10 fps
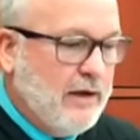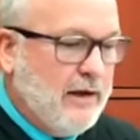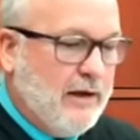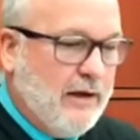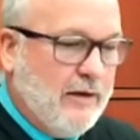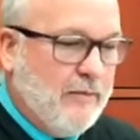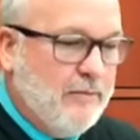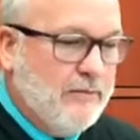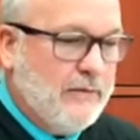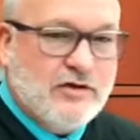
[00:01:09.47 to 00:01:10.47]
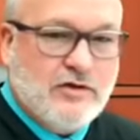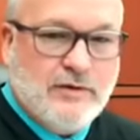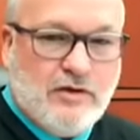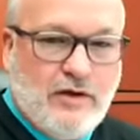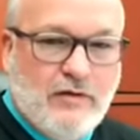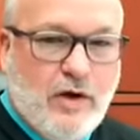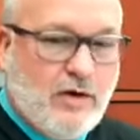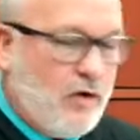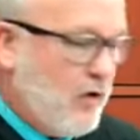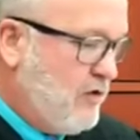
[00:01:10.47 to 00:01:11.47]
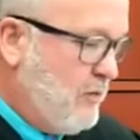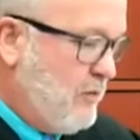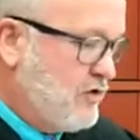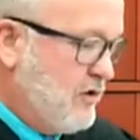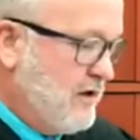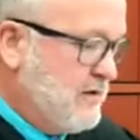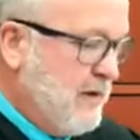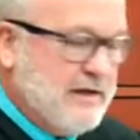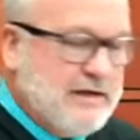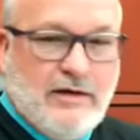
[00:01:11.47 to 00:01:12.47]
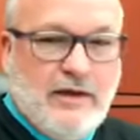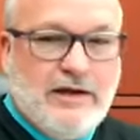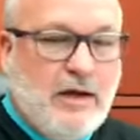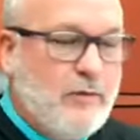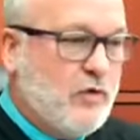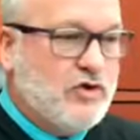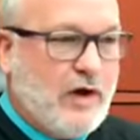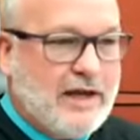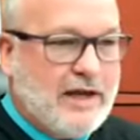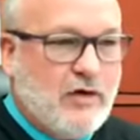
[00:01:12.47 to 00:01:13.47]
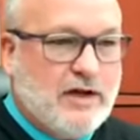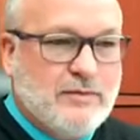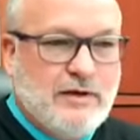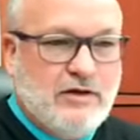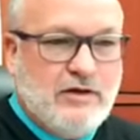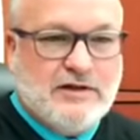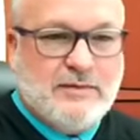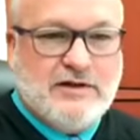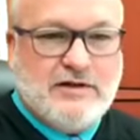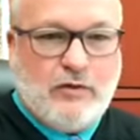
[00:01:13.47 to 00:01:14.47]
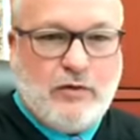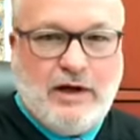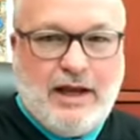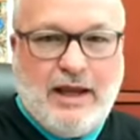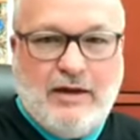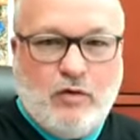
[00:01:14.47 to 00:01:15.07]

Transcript: So Mr. Levin, go ahead and argue the motion to dismiss, and then tell me what you're asking. You're asking me to dismiss the 3 and